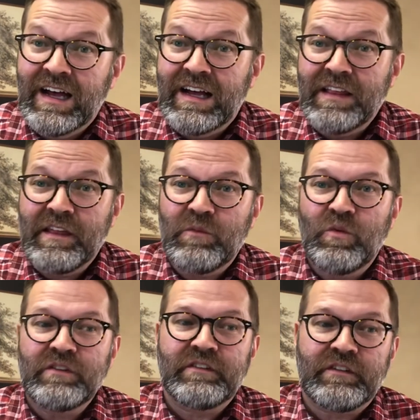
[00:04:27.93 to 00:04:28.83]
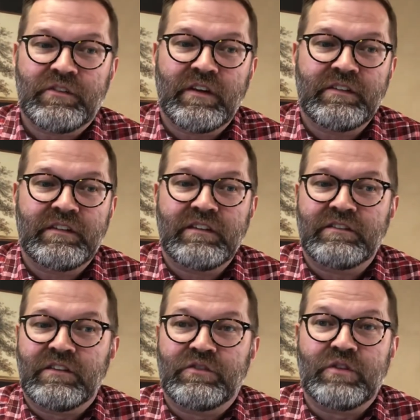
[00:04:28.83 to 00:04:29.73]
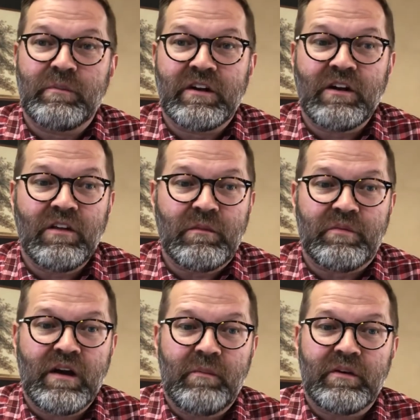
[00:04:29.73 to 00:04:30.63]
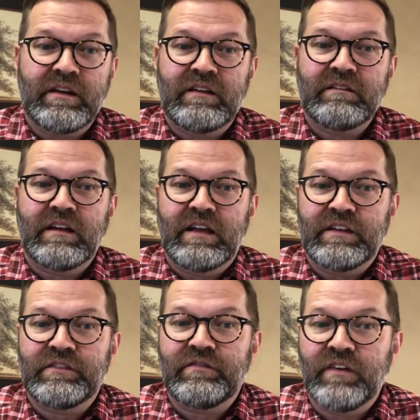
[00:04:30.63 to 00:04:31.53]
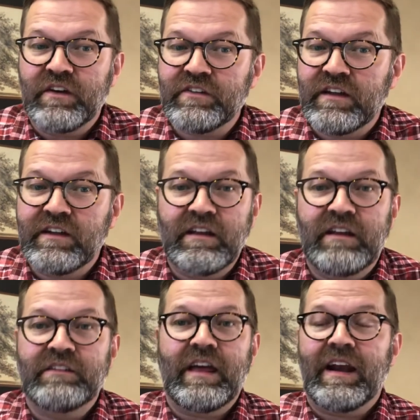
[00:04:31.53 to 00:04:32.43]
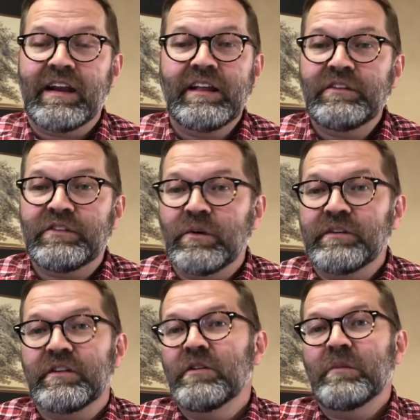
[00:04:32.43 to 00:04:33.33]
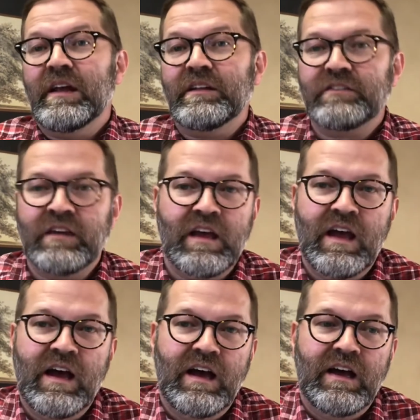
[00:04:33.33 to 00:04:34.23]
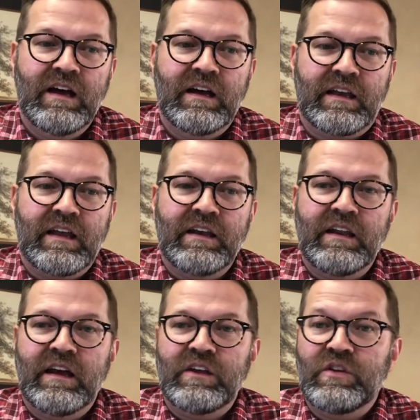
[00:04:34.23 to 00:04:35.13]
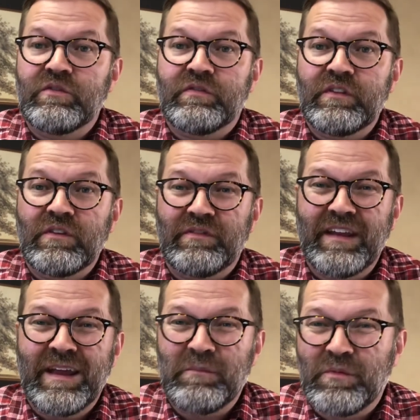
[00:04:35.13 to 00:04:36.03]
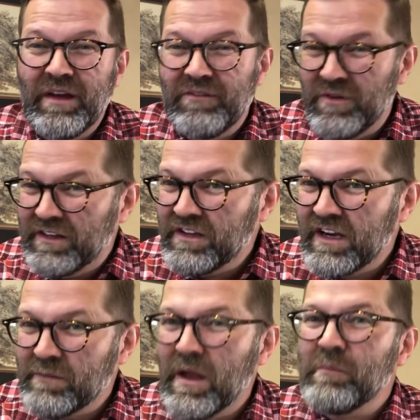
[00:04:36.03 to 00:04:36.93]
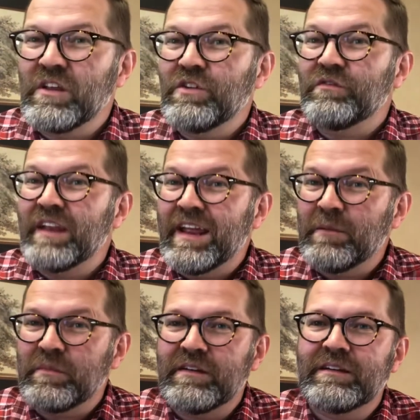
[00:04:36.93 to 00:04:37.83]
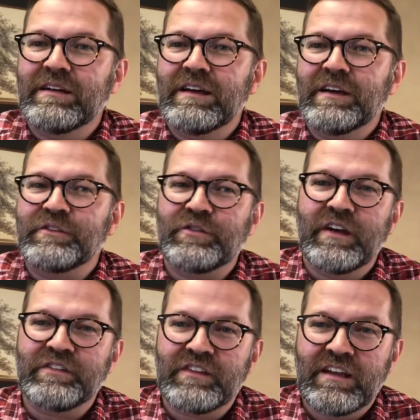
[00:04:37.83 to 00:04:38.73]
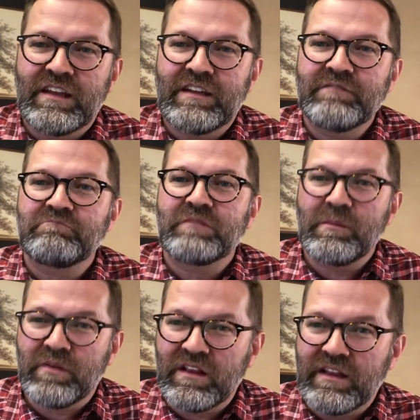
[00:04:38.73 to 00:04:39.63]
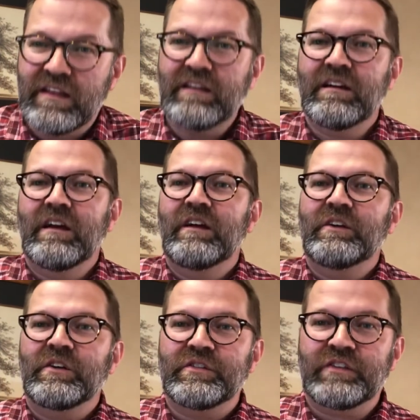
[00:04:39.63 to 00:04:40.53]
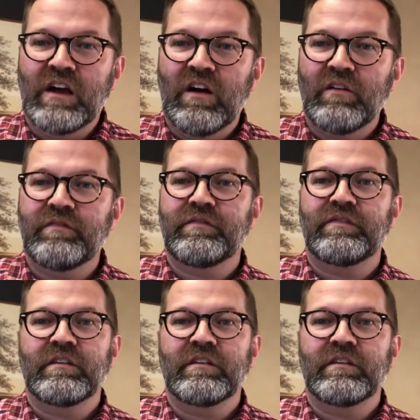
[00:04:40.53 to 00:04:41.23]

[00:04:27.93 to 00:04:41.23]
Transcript: Then once the trust has distributed all the property, its function is at an end, so it terminates. Again, you've named, we haven't really talked about it, but you've named trustee, typically yourself